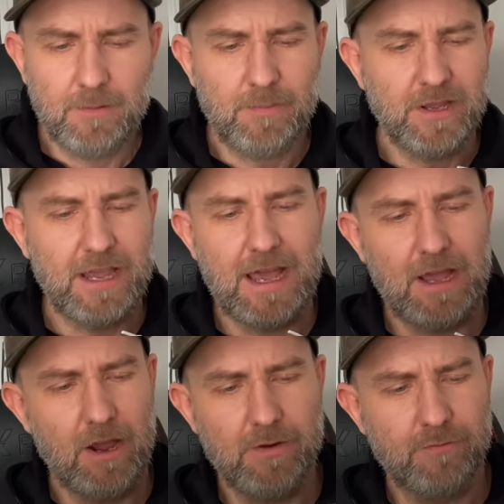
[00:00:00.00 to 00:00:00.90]
But
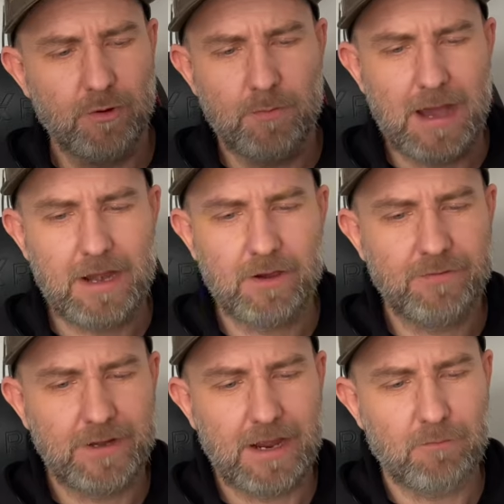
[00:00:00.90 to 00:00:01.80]
yeah, overall, man, I
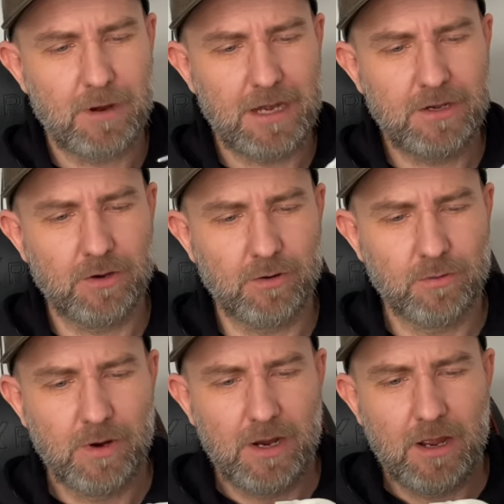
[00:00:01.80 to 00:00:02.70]
think they're really
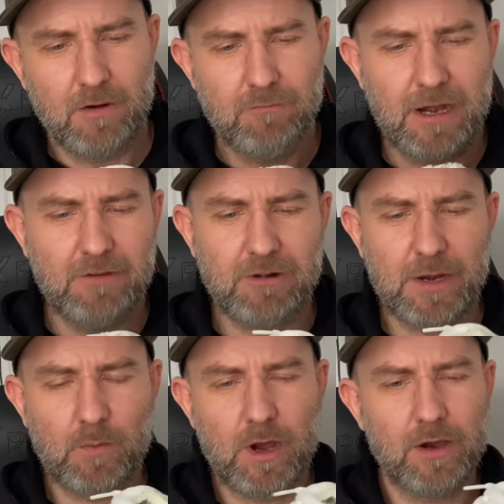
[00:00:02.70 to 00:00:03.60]
cool. A really,
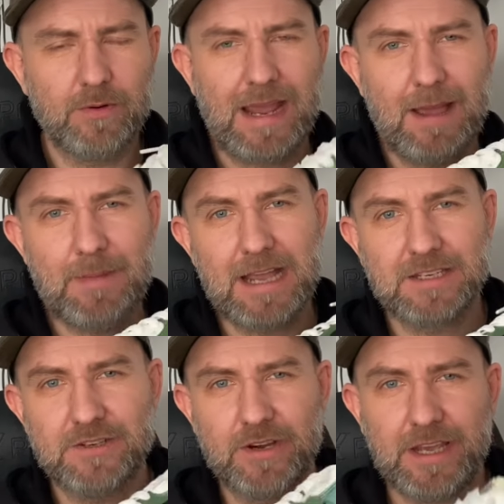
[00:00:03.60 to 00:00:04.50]
really wild Air
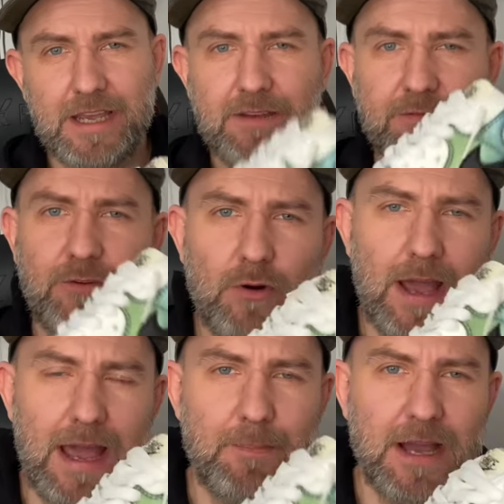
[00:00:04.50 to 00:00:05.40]
Max 90
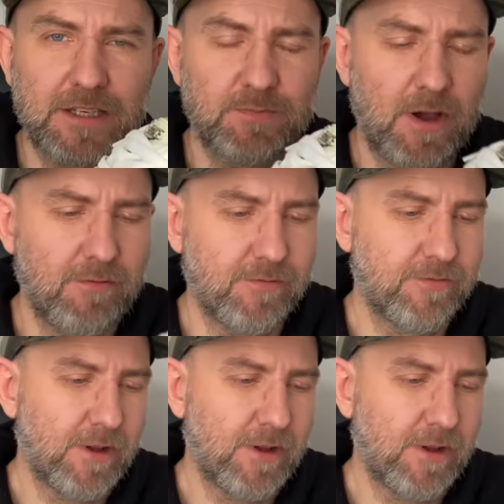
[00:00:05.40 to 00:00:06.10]
for Air Max month.